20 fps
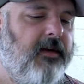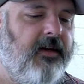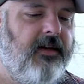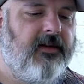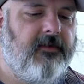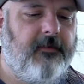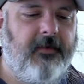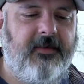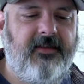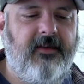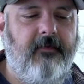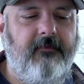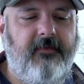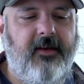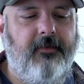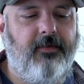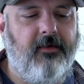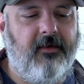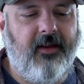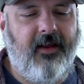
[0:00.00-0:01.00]
medias but some
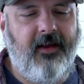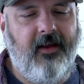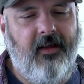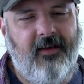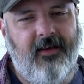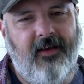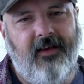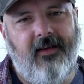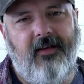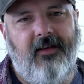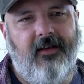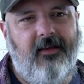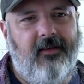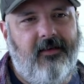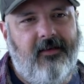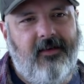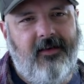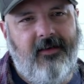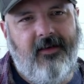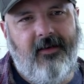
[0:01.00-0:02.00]
people are like
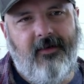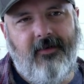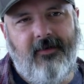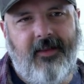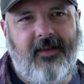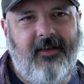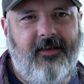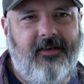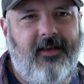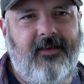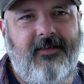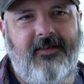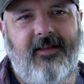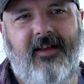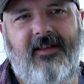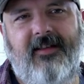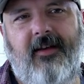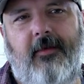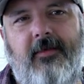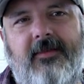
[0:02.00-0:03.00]
you know the, it's
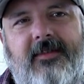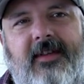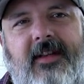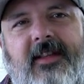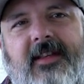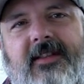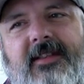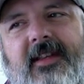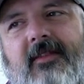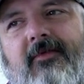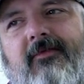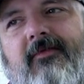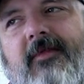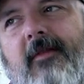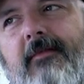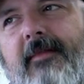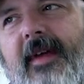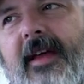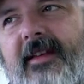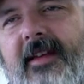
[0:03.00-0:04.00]
like almost like this like
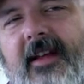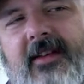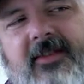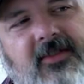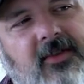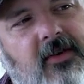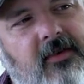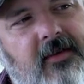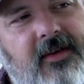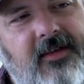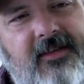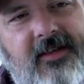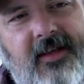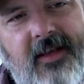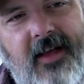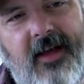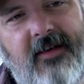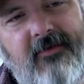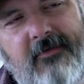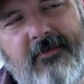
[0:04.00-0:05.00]
romantic story it's
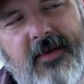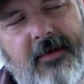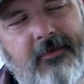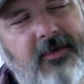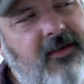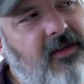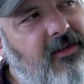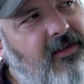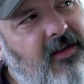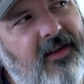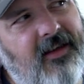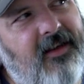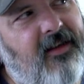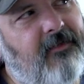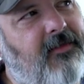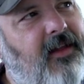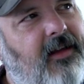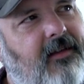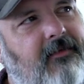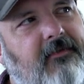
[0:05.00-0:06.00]
like i remember the
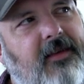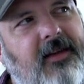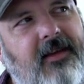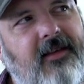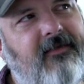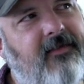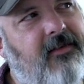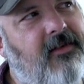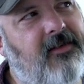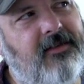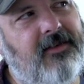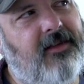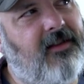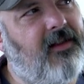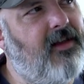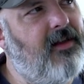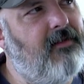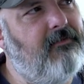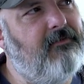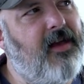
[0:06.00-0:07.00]
time like me and first
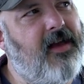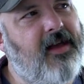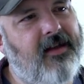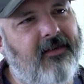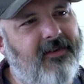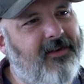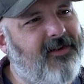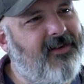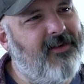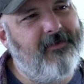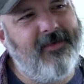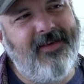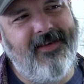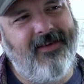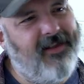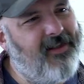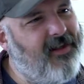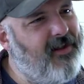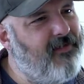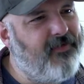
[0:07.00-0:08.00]
clay met you're like me
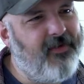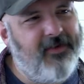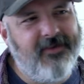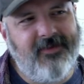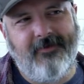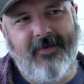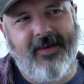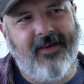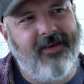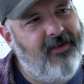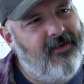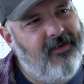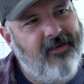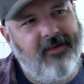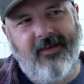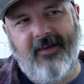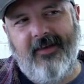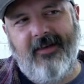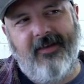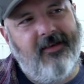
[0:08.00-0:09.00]
and clay first met
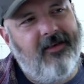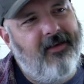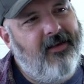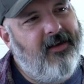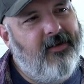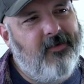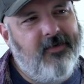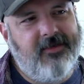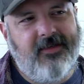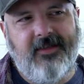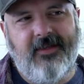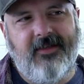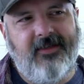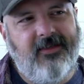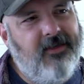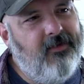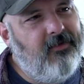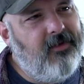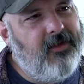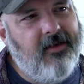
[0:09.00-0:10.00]
i was in the
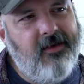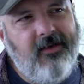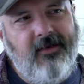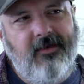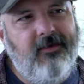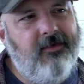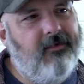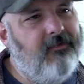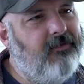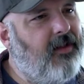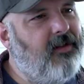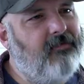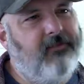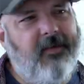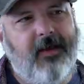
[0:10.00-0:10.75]
studio like